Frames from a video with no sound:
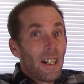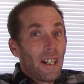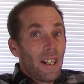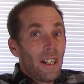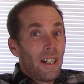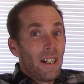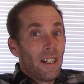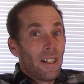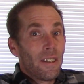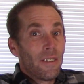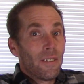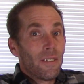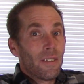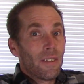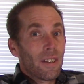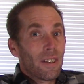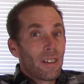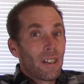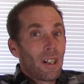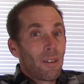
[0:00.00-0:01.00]

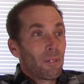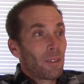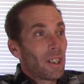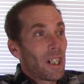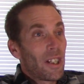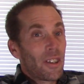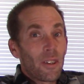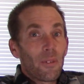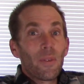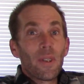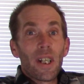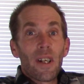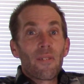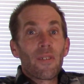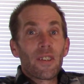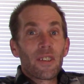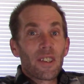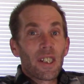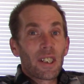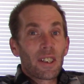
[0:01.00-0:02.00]
And I'm glad that we
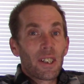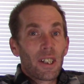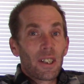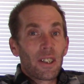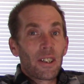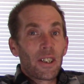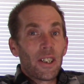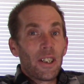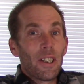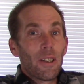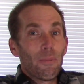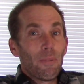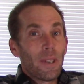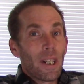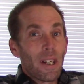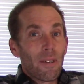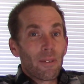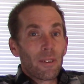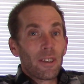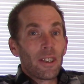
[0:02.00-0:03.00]
have the technology to
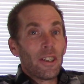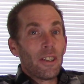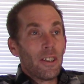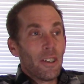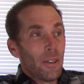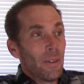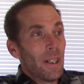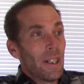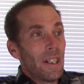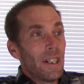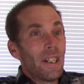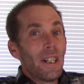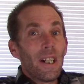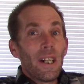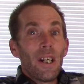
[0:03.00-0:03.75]
be able to do it.